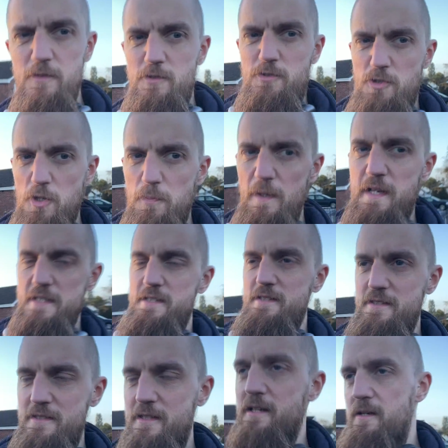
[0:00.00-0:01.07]
two
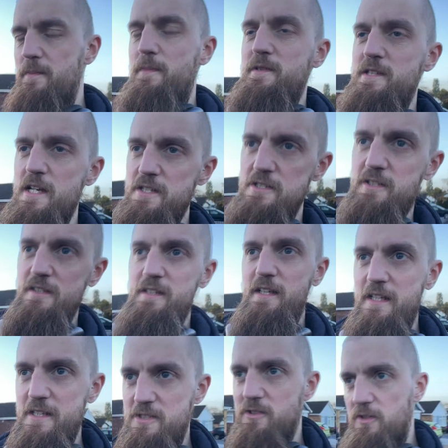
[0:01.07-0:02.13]
places potentially
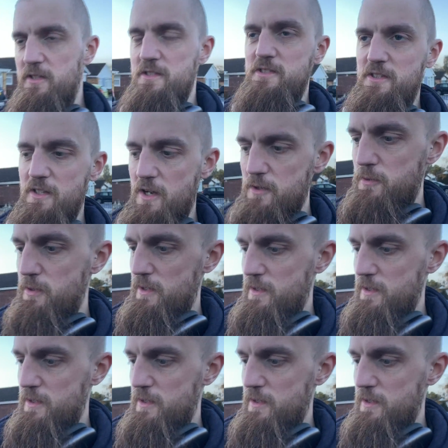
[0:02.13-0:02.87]
he's looking to go.